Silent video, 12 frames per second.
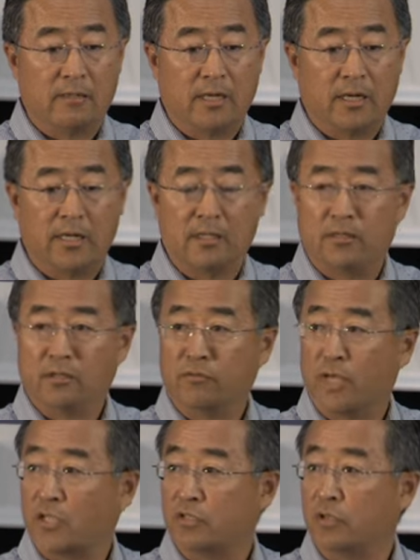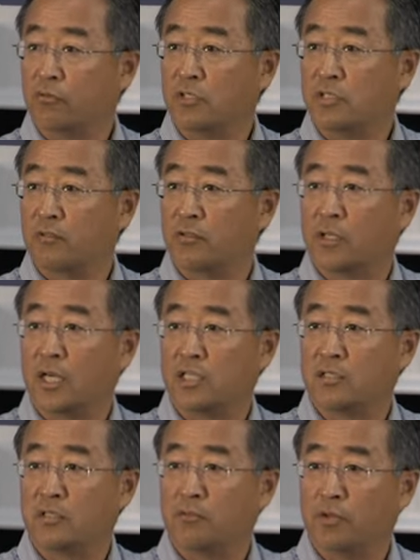And we actually received a
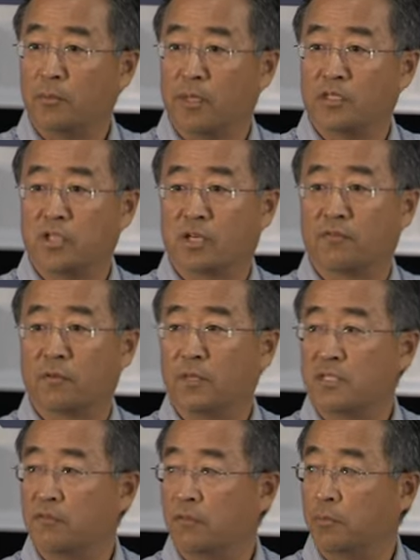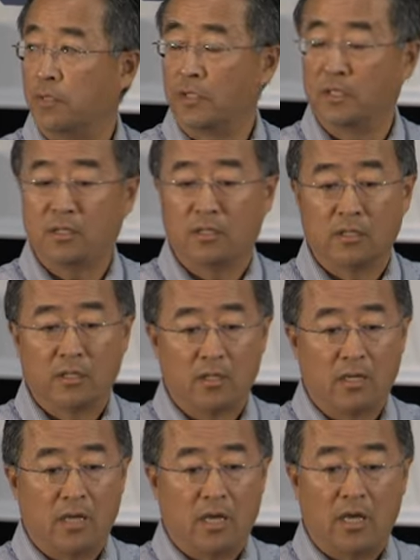nice rebate check from SVP,
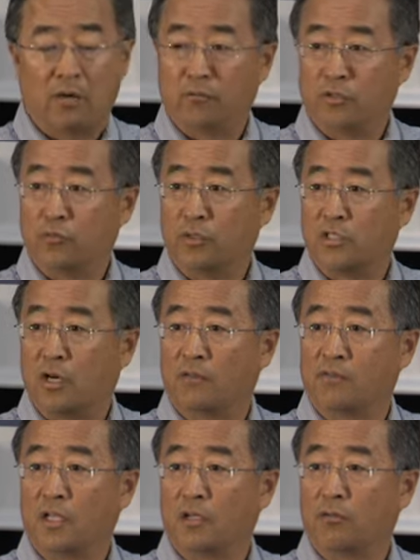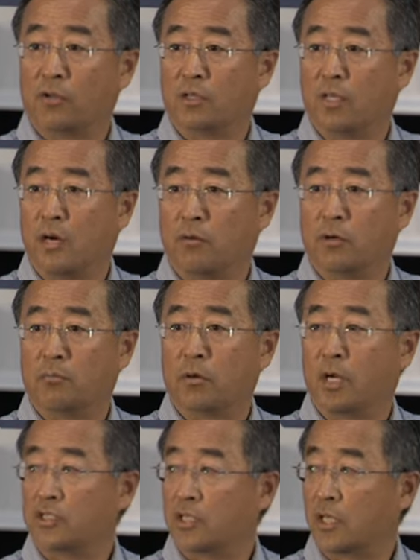which offset it with our
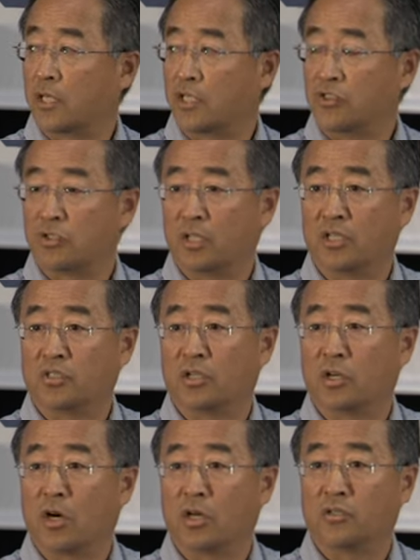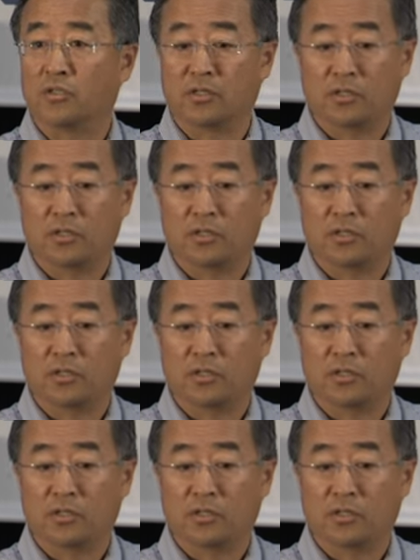project installation cost.